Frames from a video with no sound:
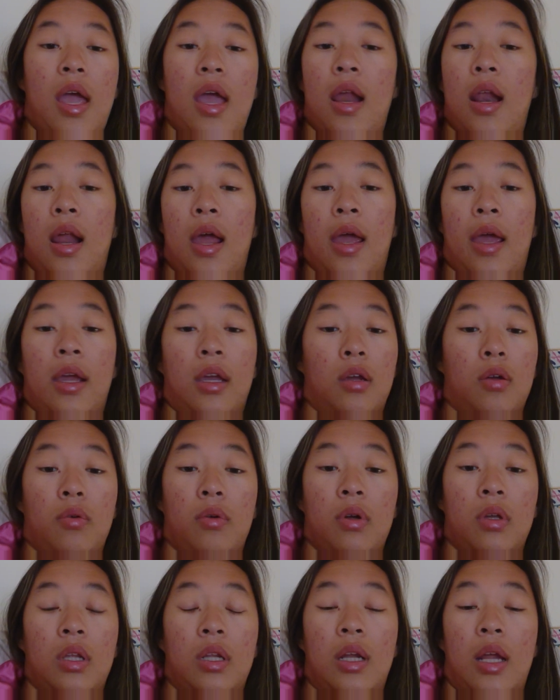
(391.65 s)
And I hang
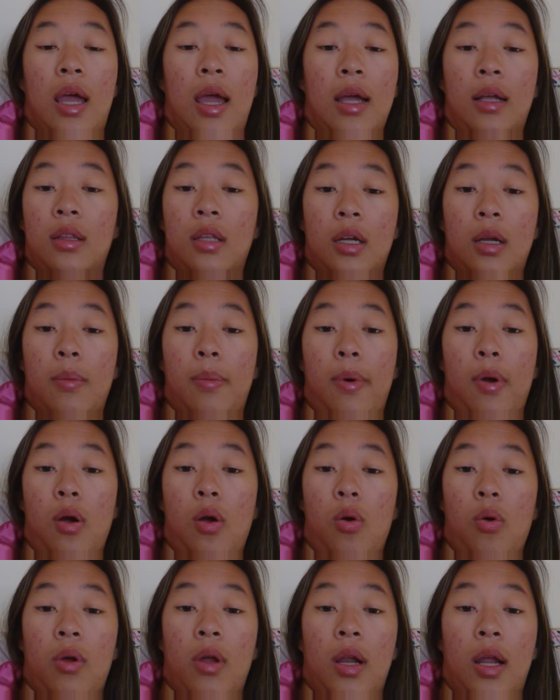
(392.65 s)
around, and I act like a
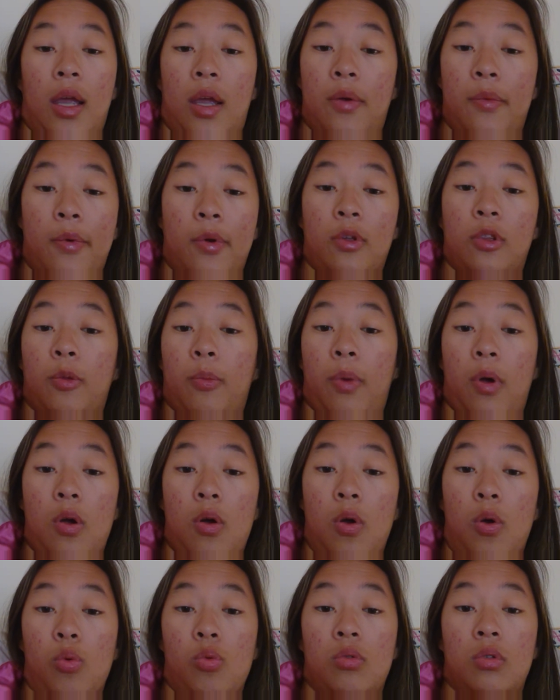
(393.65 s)
pogue, and I hang around the
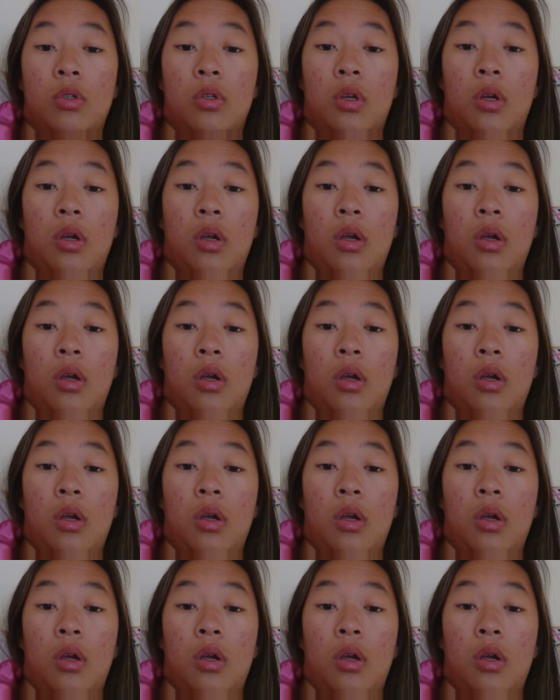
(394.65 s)
pogues.